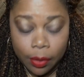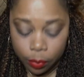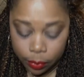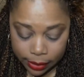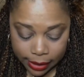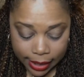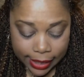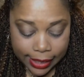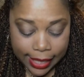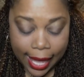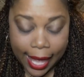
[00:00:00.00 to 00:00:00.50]

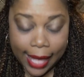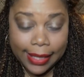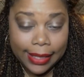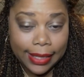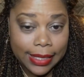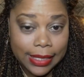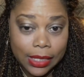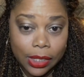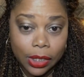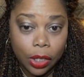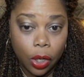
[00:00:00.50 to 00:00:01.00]
When they got
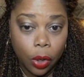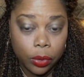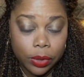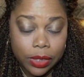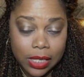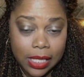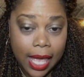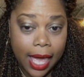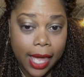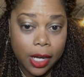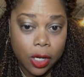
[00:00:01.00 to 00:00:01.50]
there to on the
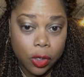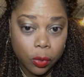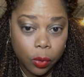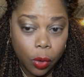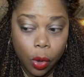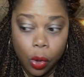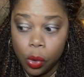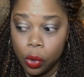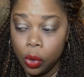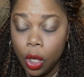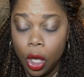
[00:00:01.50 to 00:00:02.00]
side of the
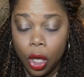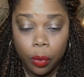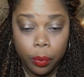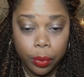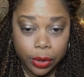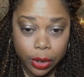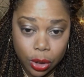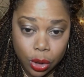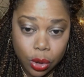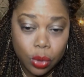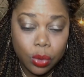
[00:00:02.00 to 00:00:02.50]
road
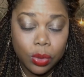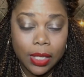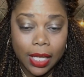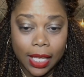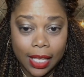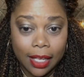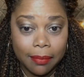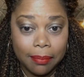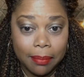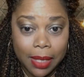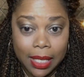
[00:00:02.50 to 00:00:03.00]
with the two
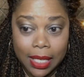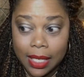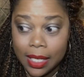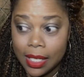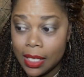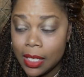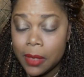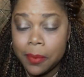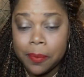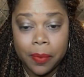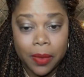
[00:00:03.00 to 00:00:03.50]
dead
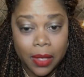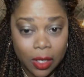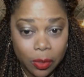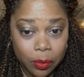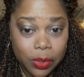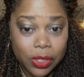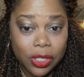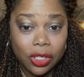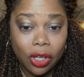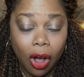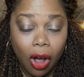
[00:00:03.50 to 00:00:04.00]
men, it
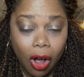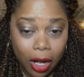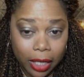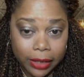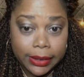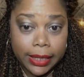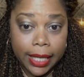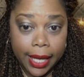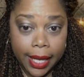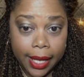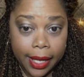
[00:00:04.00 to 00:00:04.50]
was dog
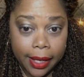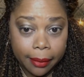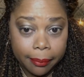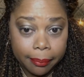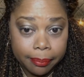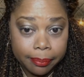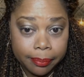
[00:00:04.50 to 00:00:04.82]
time.